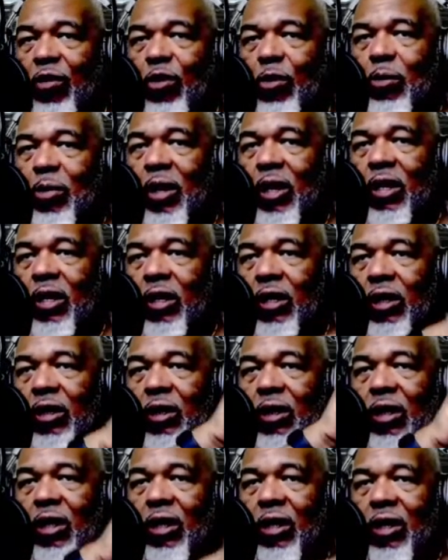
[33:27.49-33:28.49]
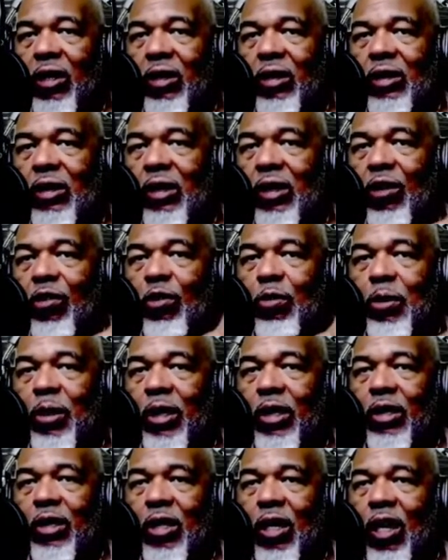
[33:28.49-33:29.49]
Everybody can see
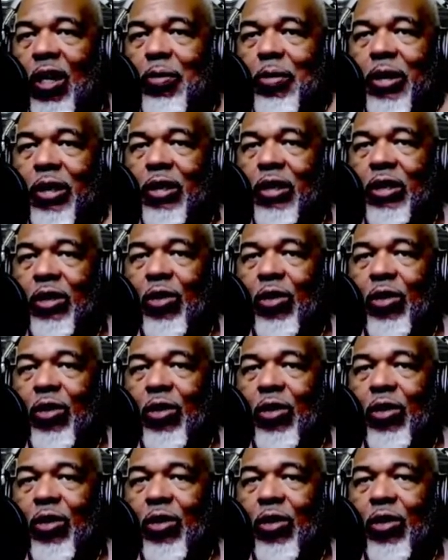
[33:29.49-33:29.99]
everybody's comments,